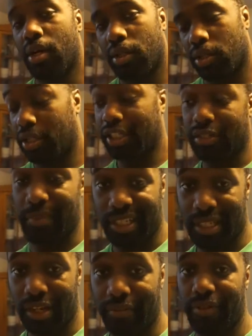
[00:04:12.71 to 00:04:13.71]
or just
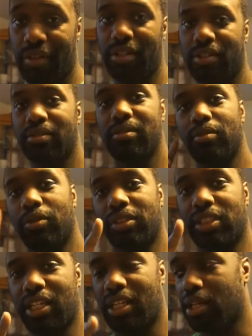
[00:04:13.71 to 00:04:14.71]
myself. We'll
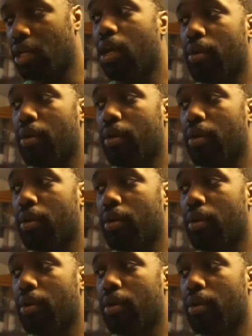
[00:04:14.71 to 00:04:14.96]
see.